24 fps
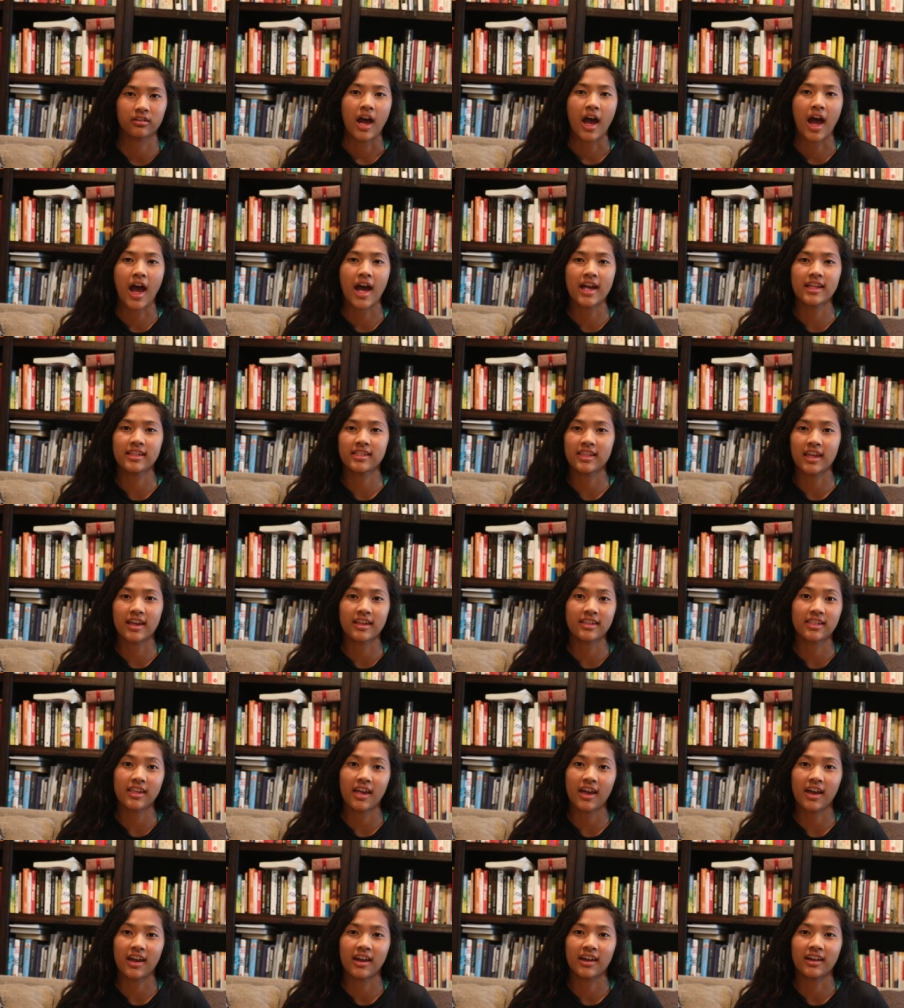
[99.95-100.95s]
As they
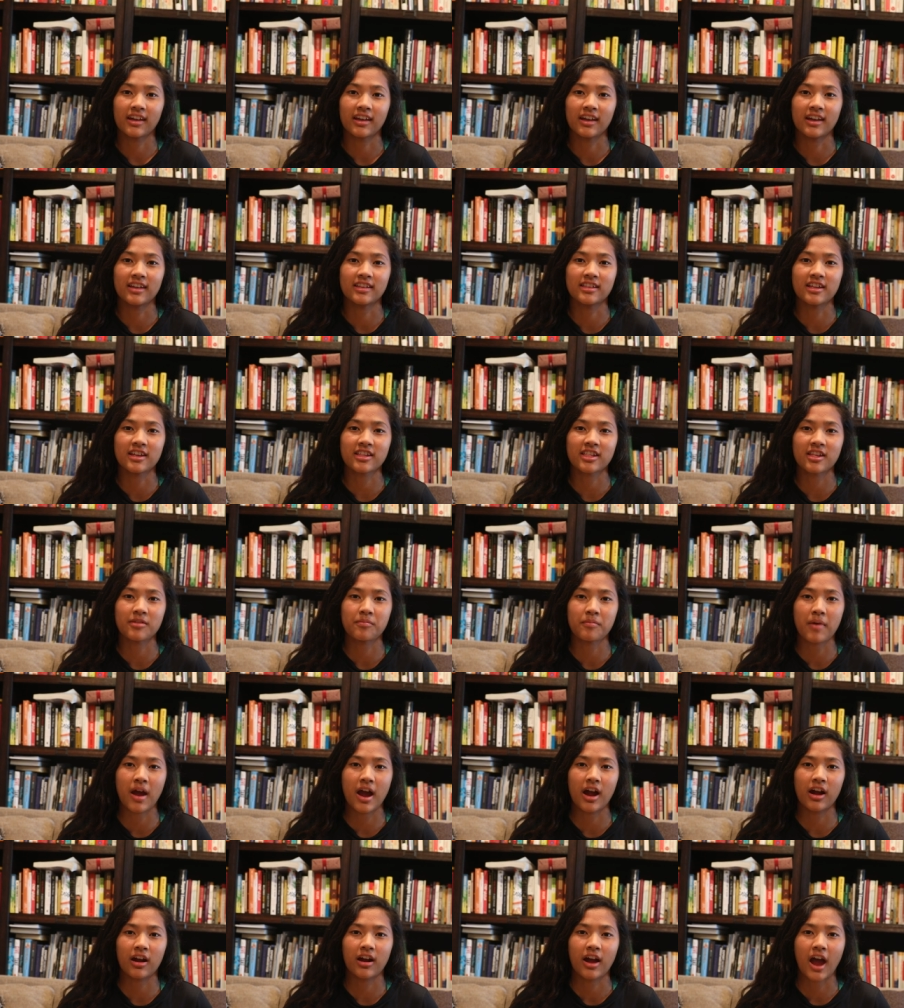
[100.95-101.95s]
say, it doesn't
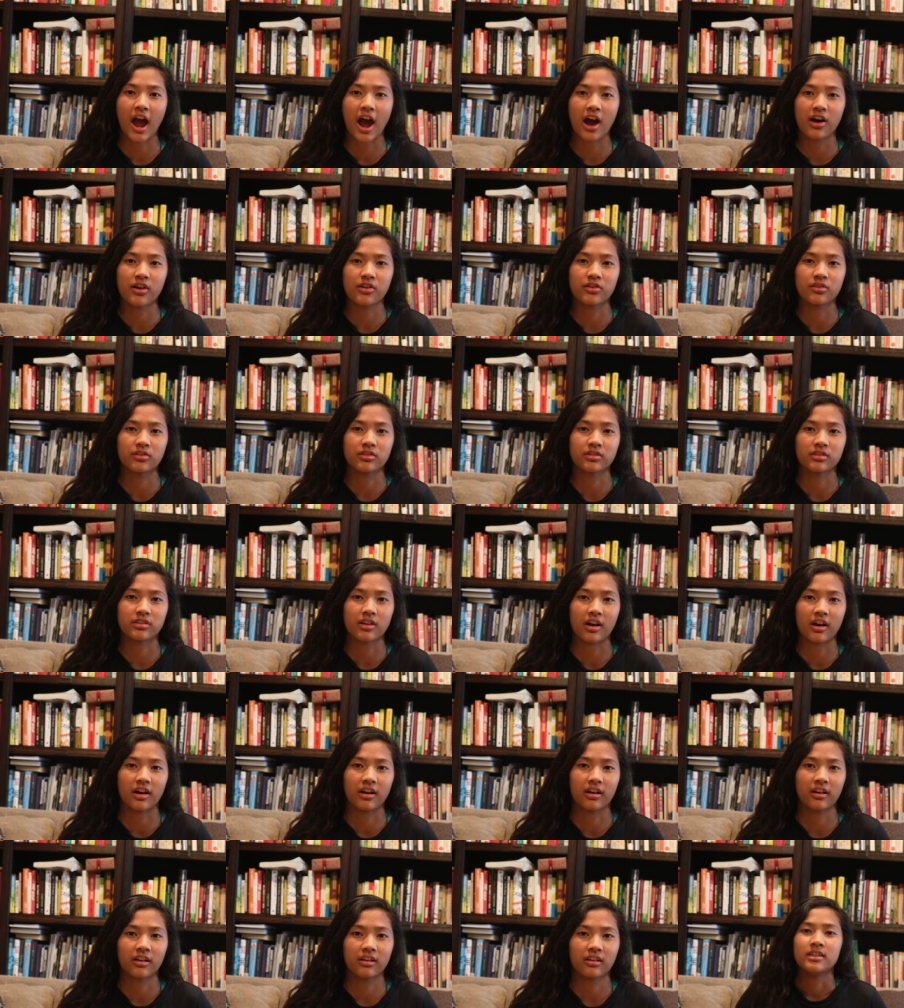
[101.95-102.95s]
matter how you
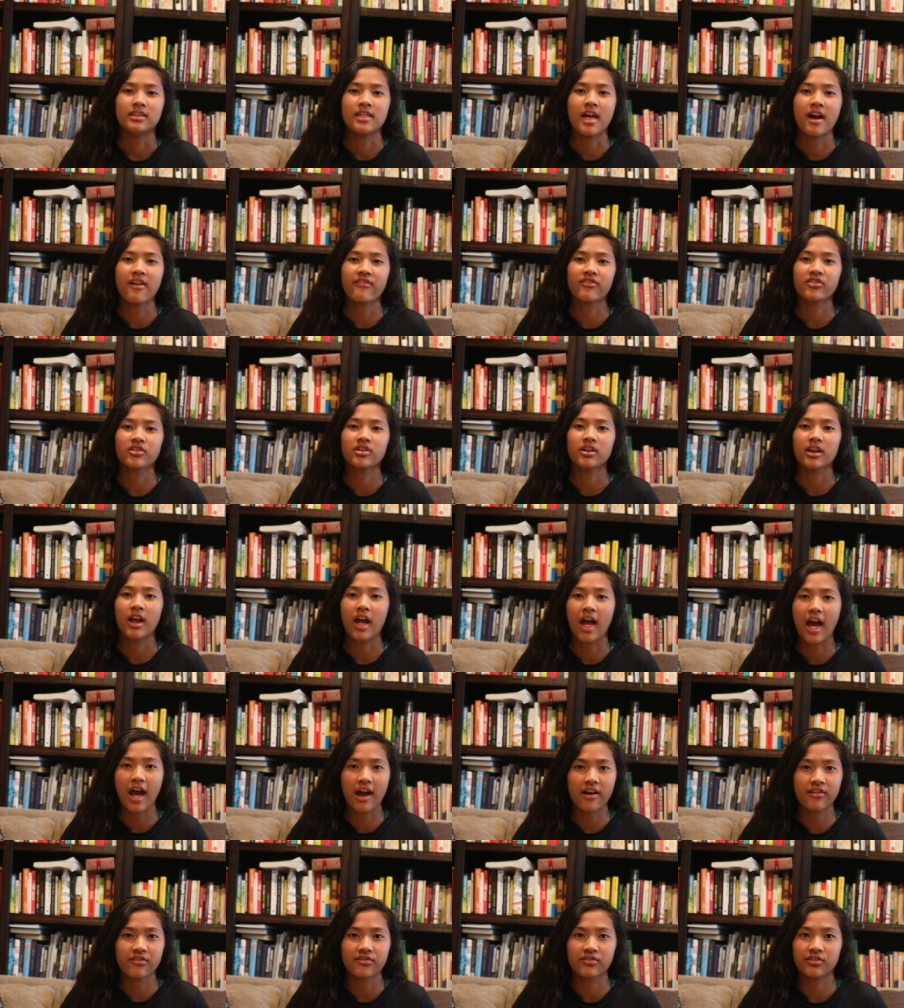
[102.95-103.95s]
start. Never,
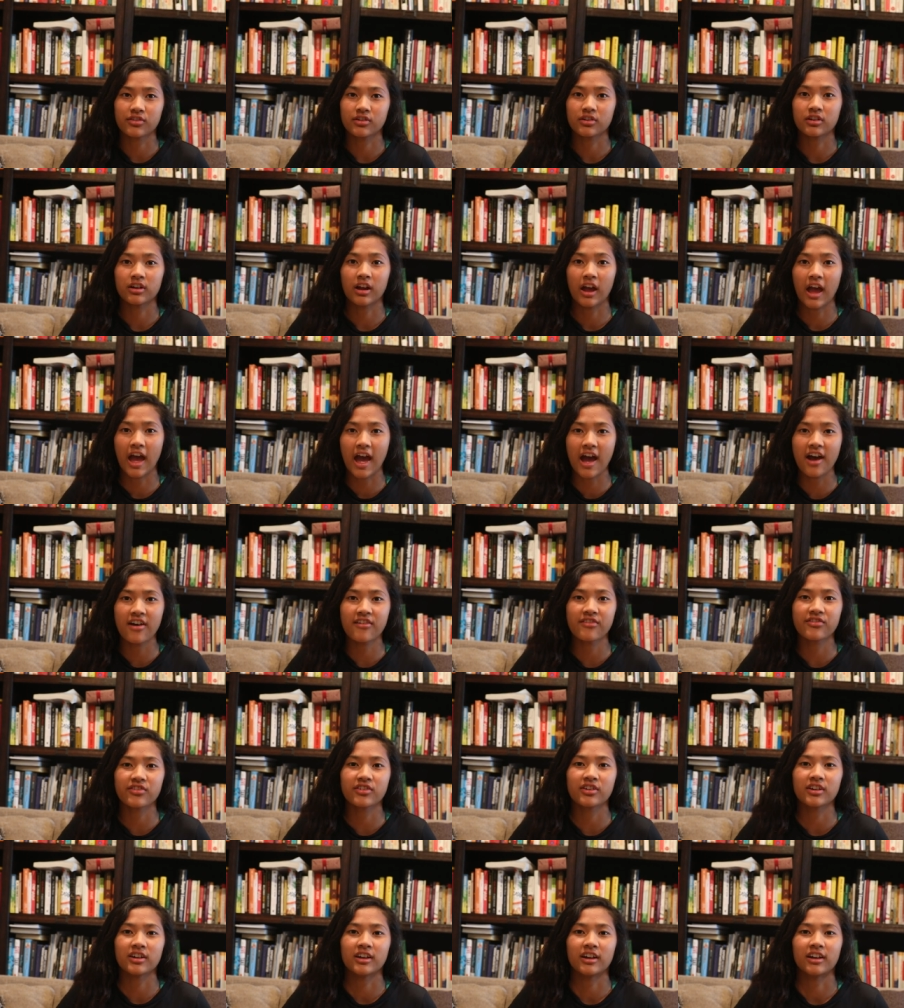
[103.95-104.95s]
ever,
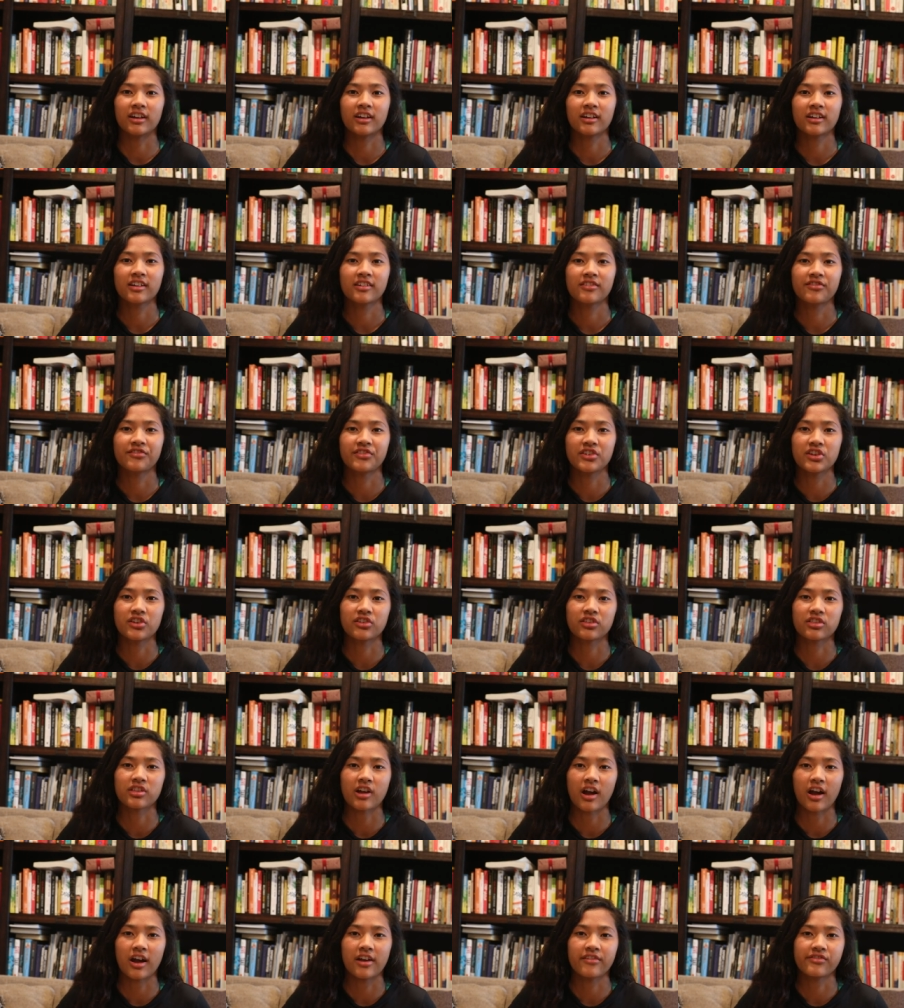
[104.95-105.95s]
ever feel
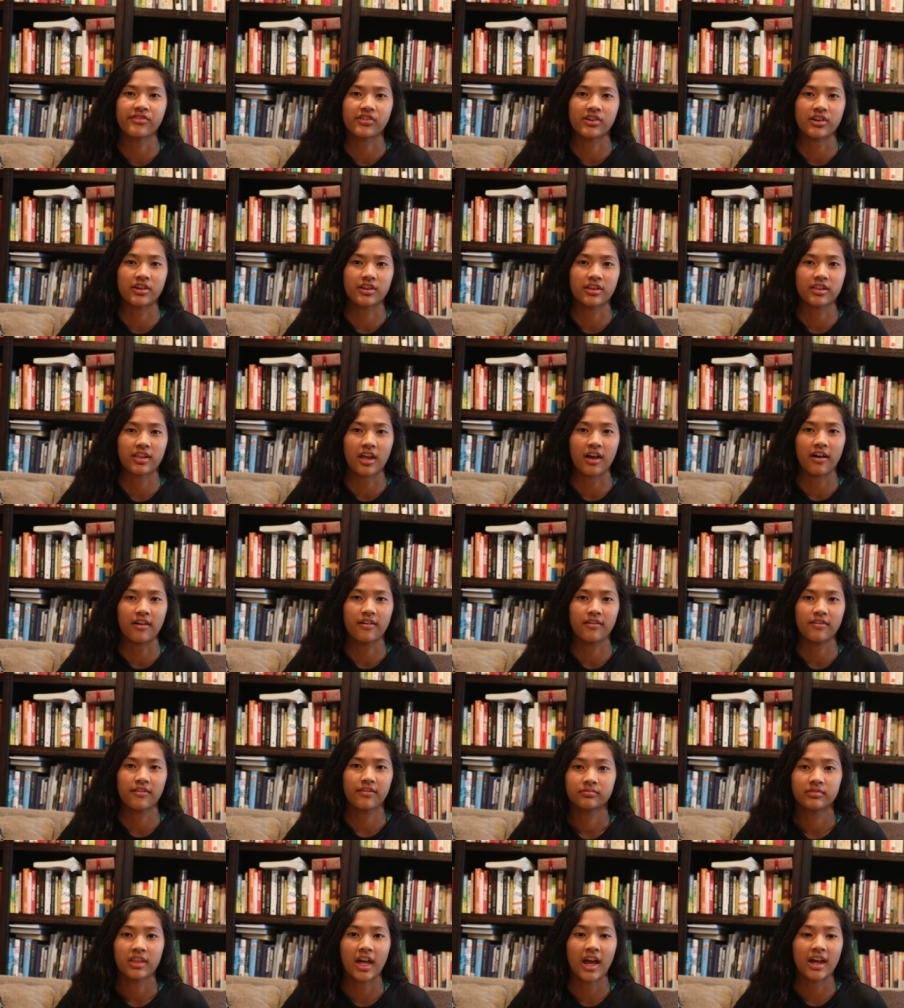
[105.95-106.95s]
sorry for
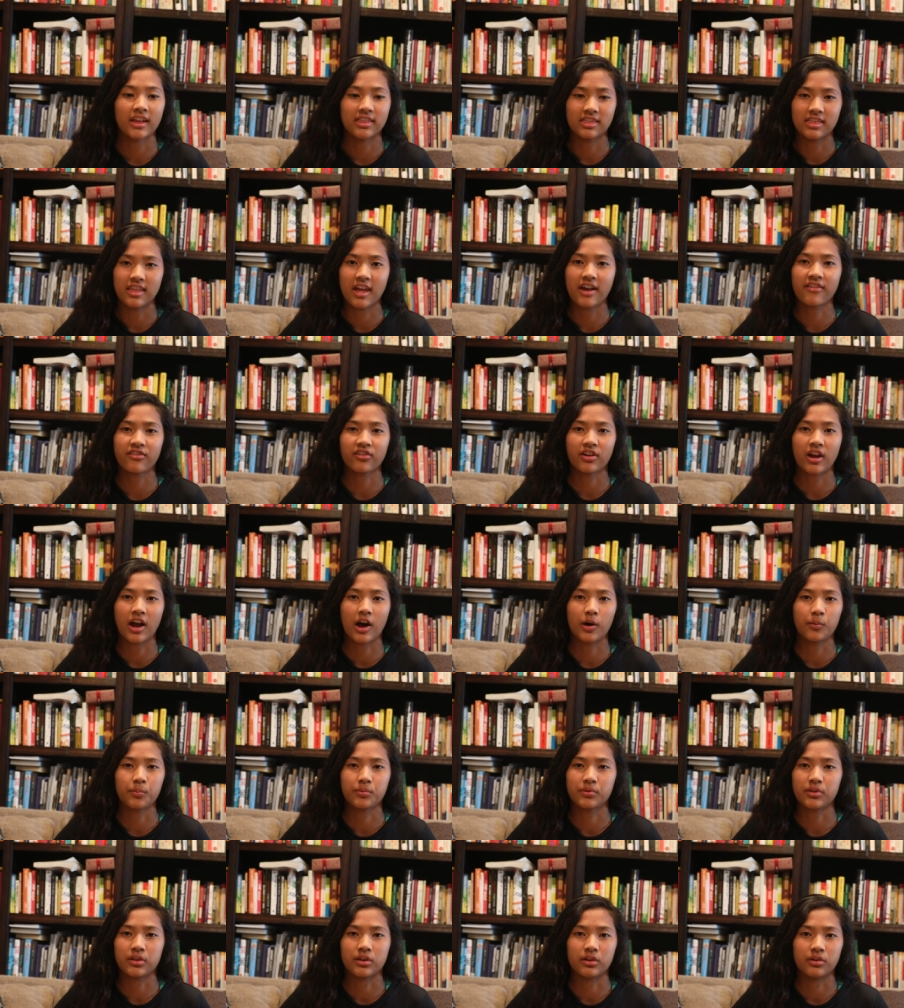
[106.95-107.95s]
yourself. That never
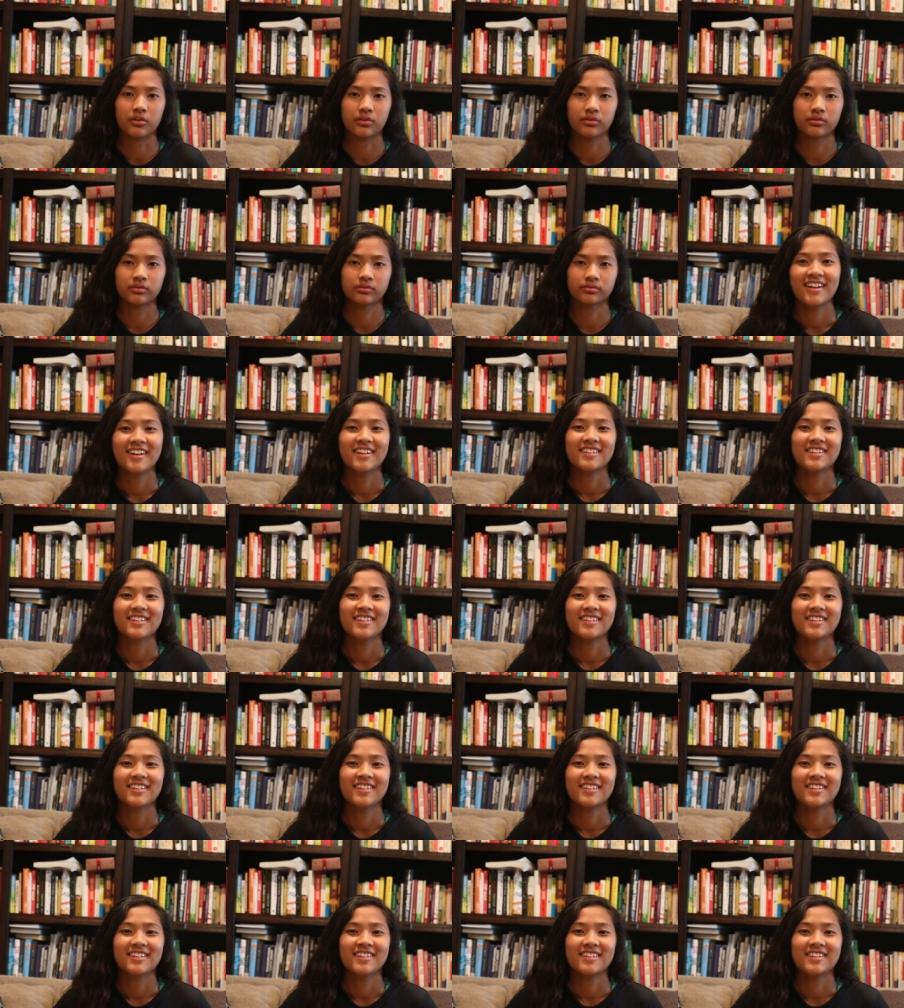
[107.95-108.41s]
helps you.